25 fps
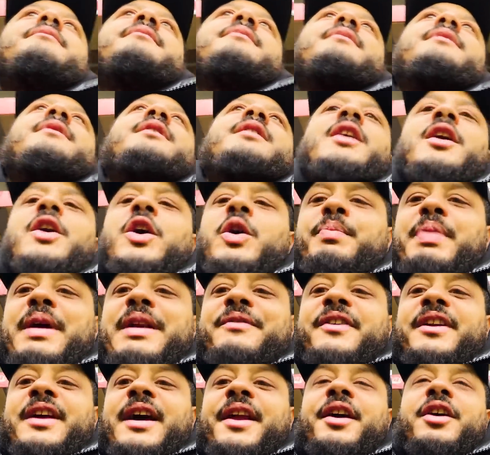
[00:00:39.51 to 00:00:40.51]
Yo,
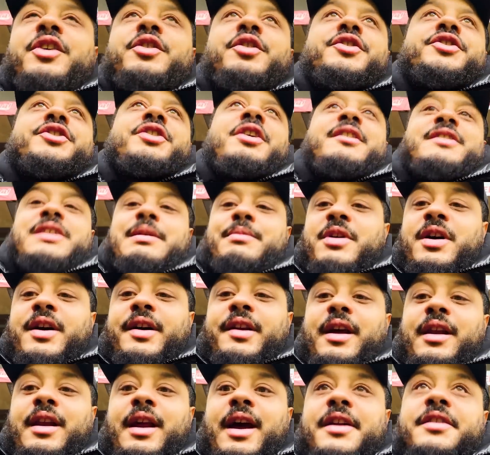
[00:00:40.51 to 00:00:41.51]
Brentford had a good chance, I'm not
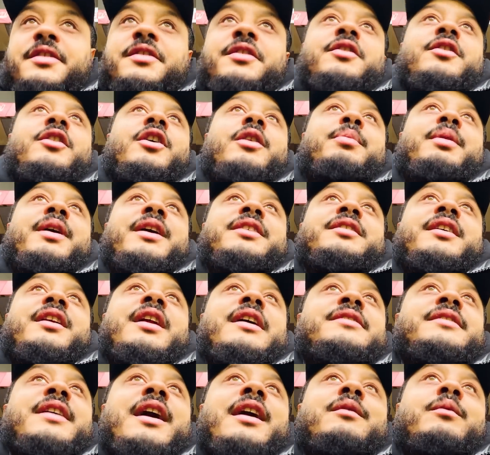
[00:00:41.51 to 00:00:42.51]
gonna lie to you, lad. Like, you
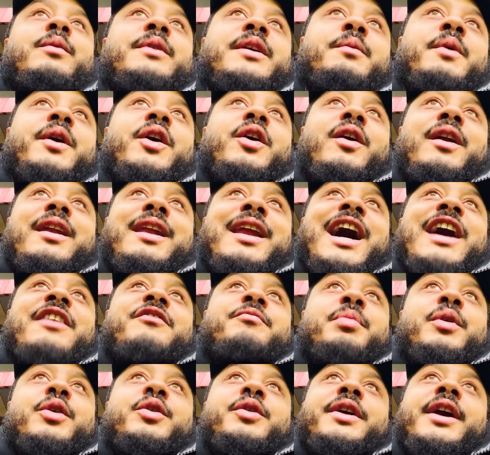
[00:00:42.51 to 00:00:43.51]
understand? We got
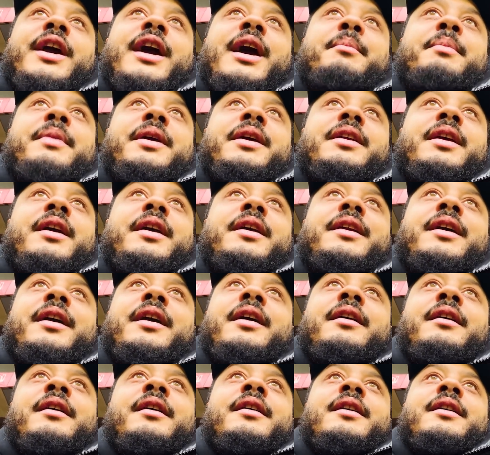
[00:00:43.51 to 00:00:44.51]
life, bro, you get me? They
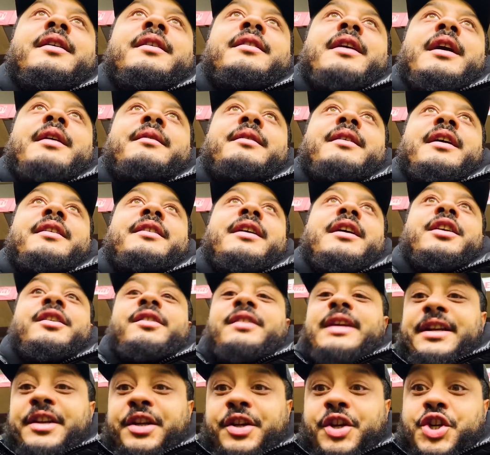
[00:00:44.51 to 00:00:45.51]

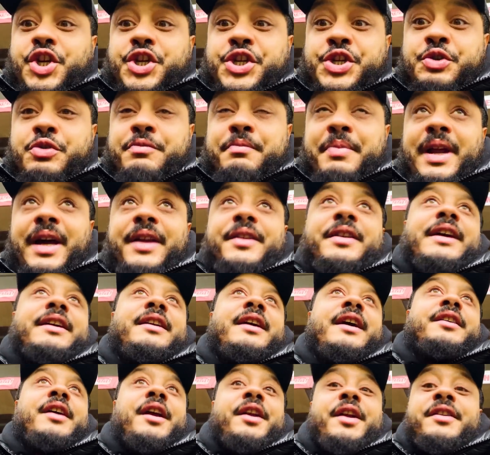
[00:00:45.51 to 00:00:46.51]
didn't shoot, blood.
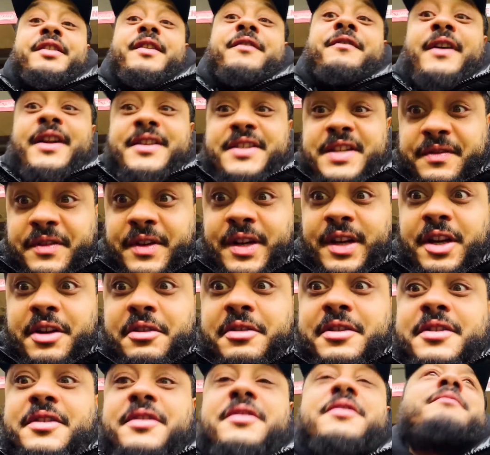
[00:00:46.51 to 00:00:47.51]
They done a defensive
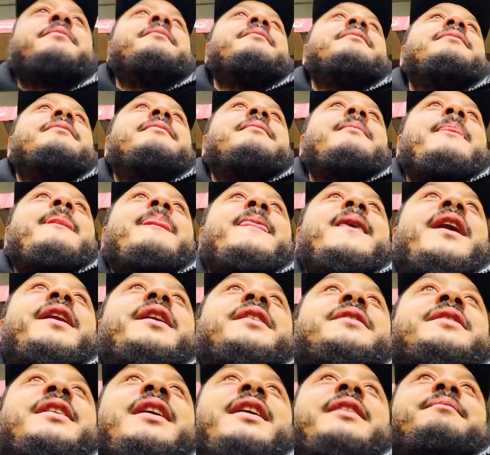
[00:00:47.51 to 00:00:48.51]
clearance. You
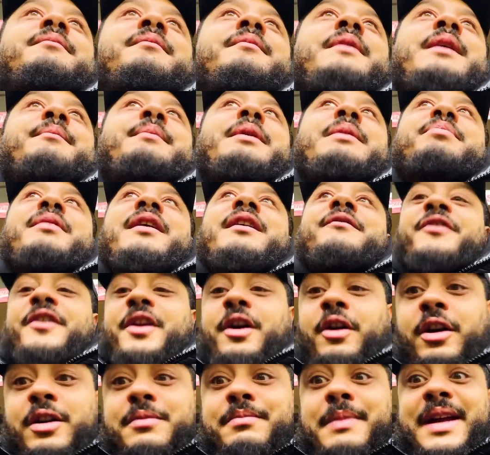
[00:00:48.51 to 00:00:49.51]
understand? Maybe Brentford
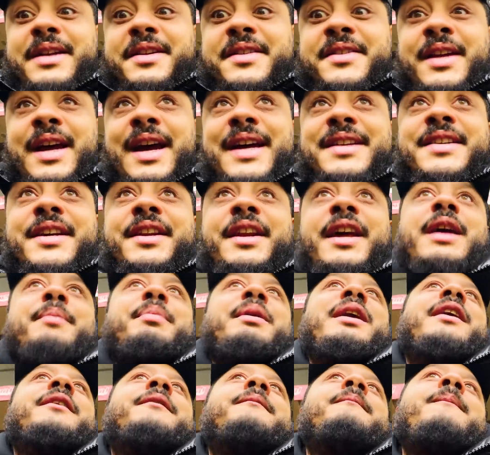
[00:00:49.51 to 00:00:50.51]
are on man's side today,
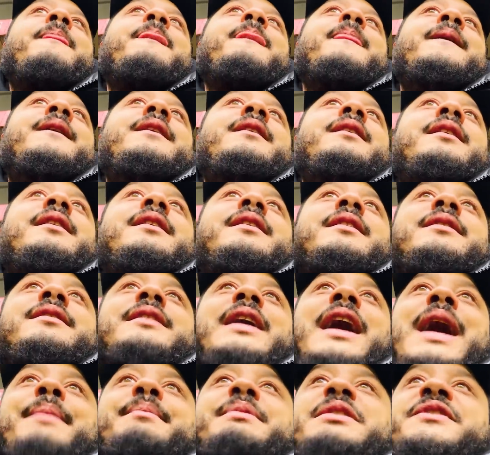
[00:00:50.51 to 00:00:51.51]
blood.
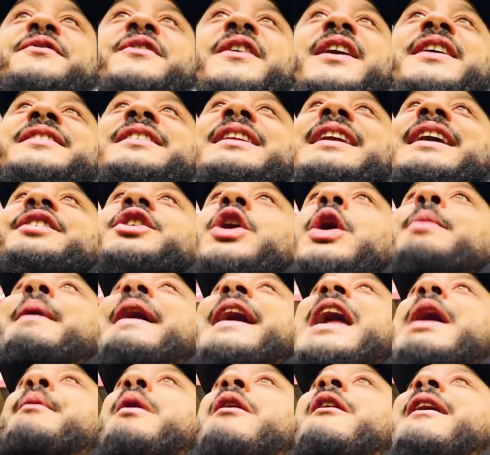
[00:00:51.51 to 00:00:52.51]
The atmosphere's lit, though, but
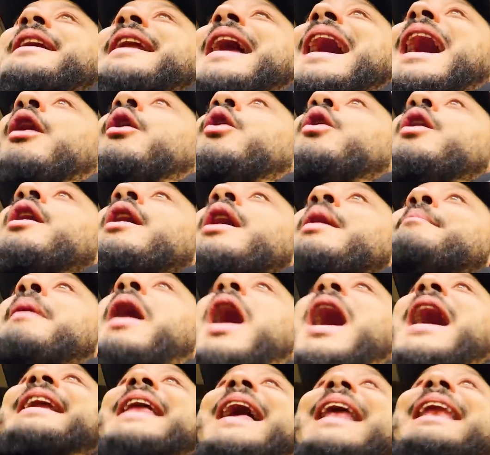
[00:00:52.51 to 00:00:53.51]
him right now!
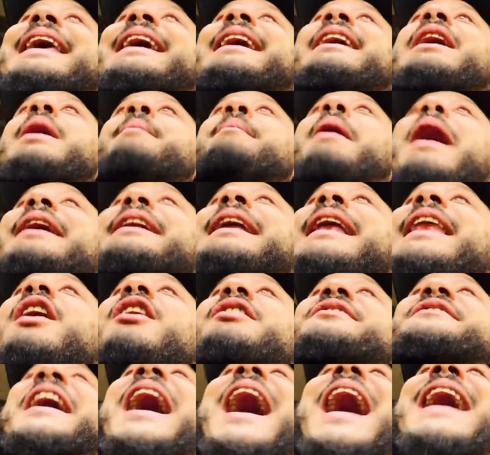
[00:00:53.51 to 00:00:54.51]
Martinelli! Martinelli
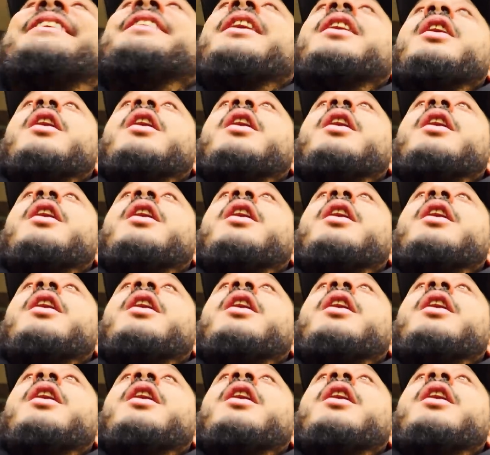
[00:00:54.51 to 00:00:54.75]
on side!